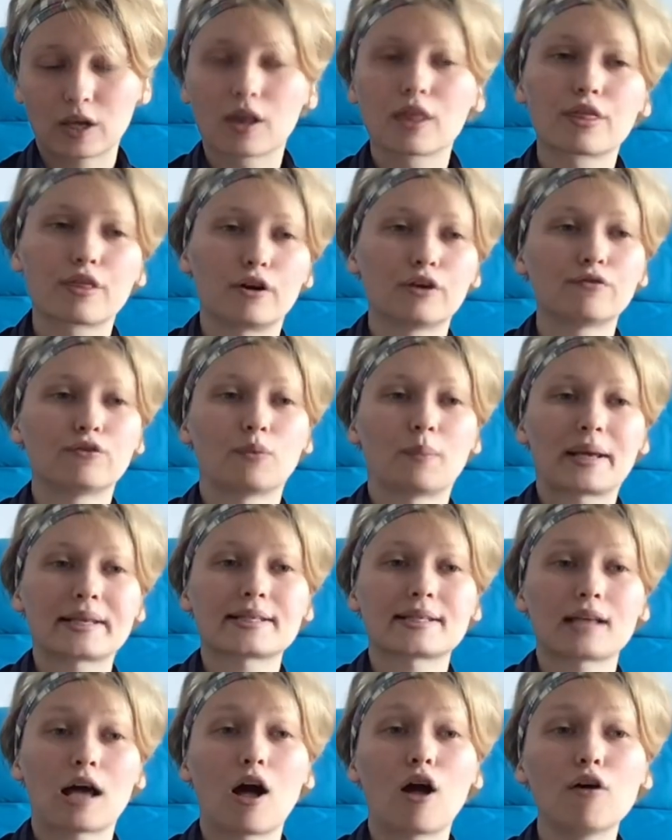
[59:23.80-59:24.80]
thought for
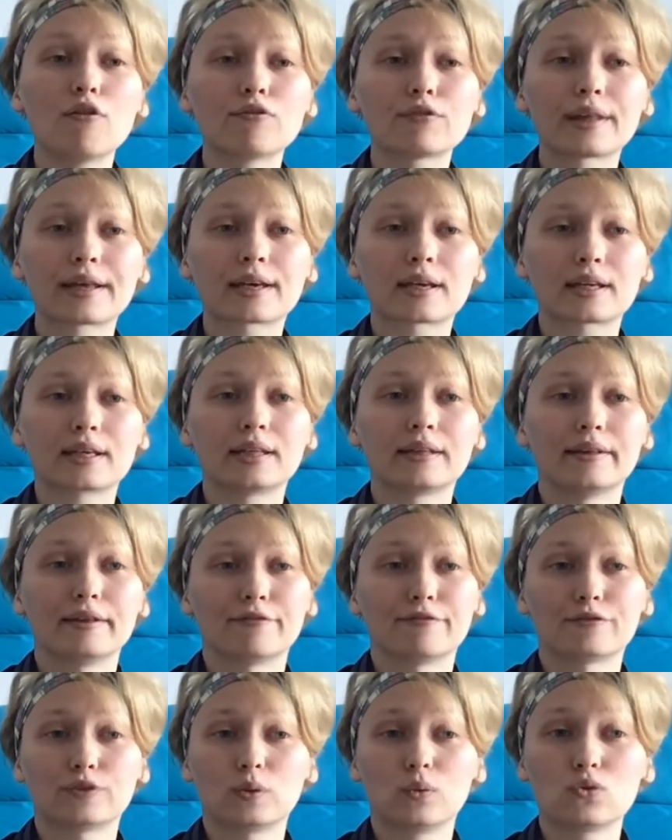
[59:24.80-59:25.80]
myself like in the
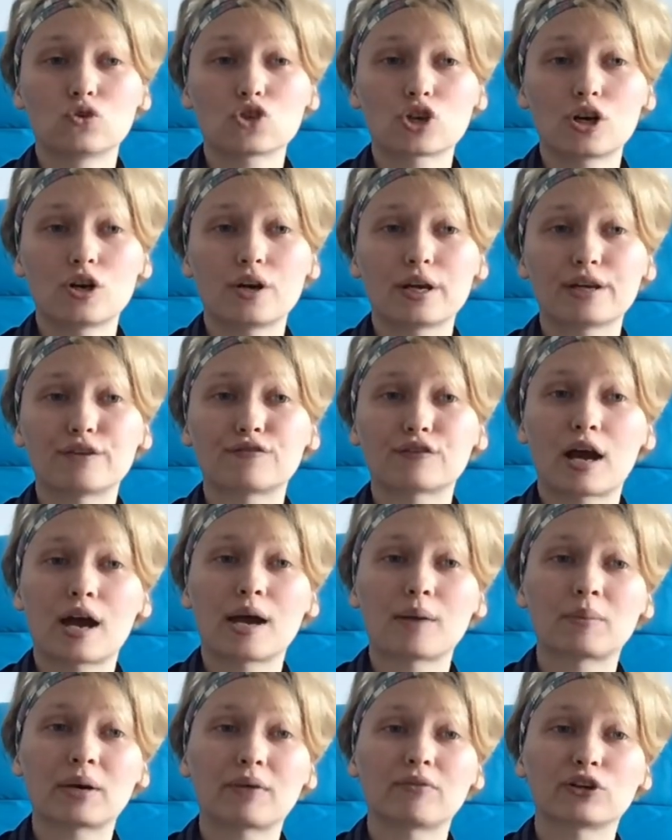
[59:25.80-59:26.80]
future if
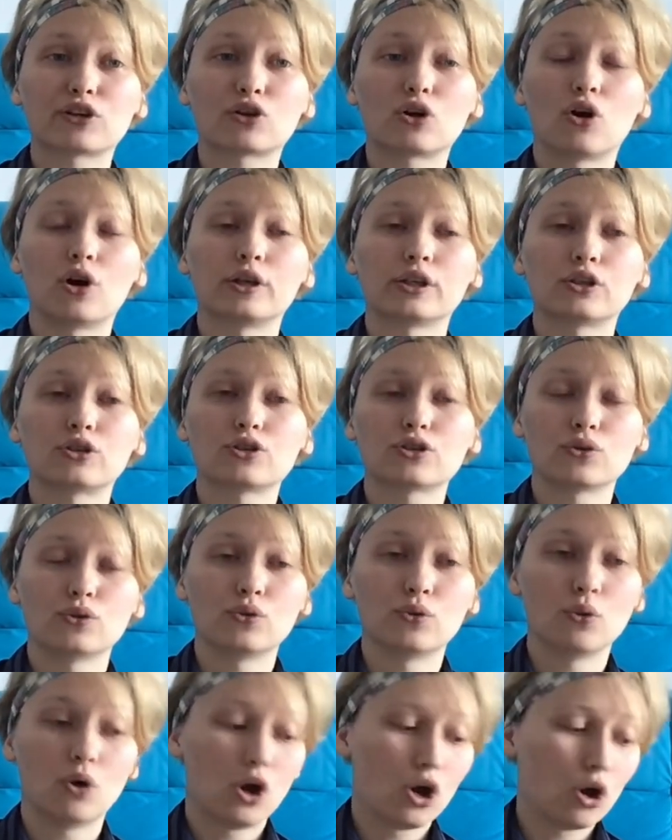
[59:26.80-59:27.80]
I'm ever going to
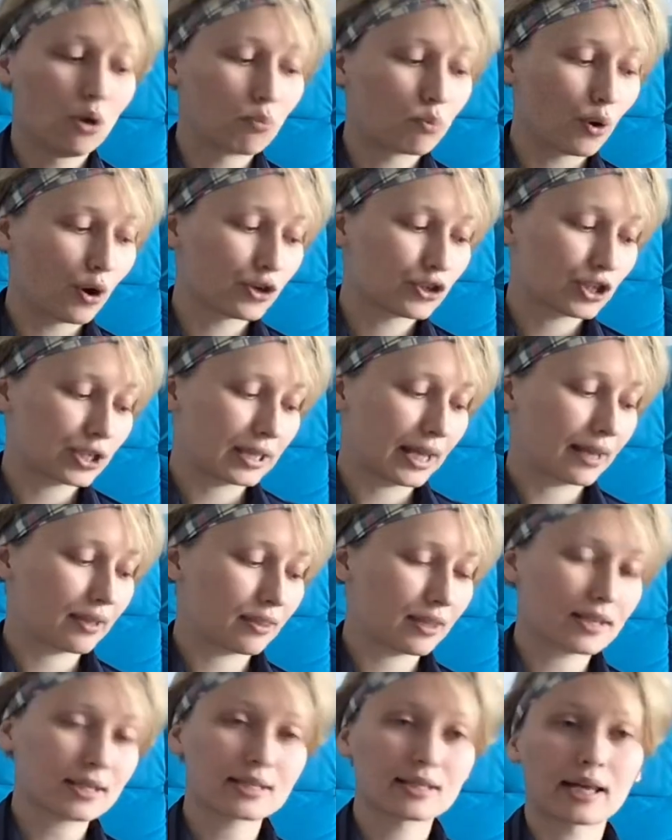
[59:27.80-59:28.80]
do project like
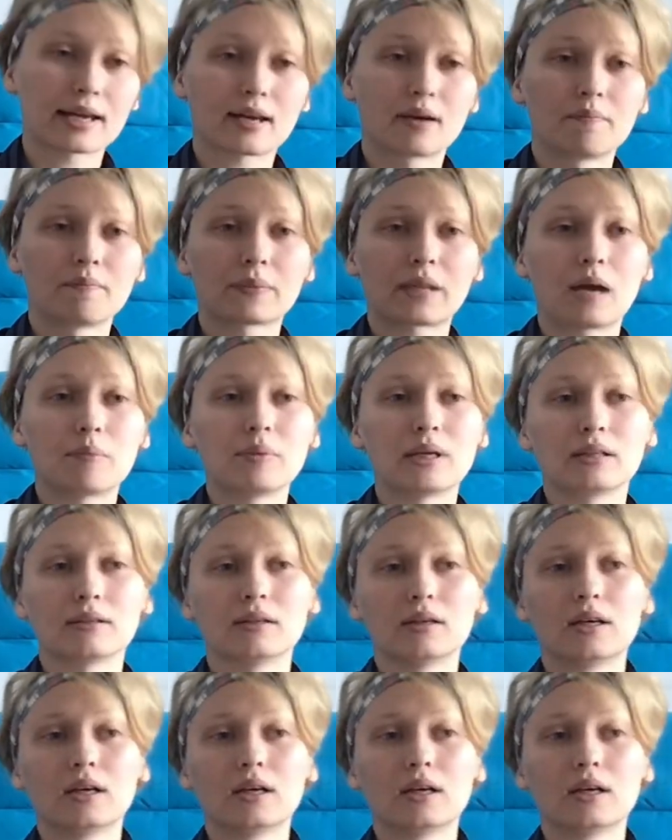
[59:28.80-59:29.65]
this like I mean